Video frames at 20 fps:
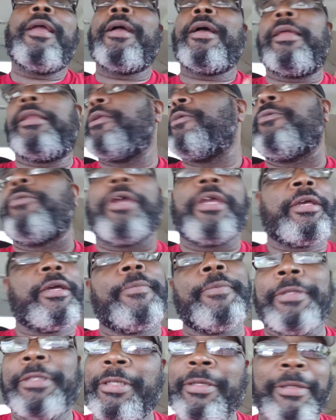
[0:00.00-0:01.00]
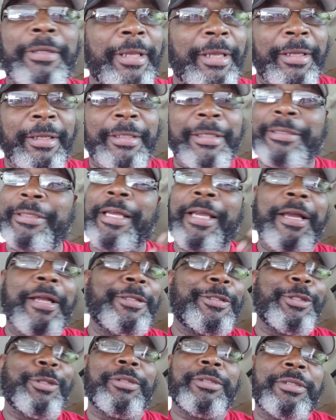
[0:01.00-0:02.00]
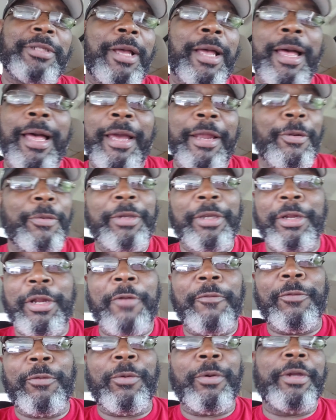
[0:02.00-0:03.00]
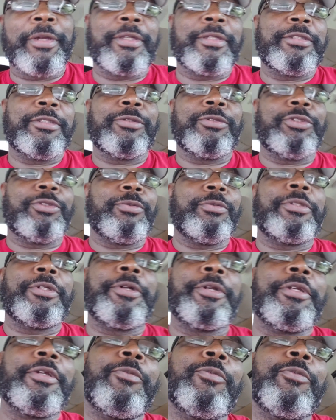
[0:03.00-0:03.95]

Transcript: I didn't wake up until late because, like I told y'all, I don't get off of work until 2:30 in the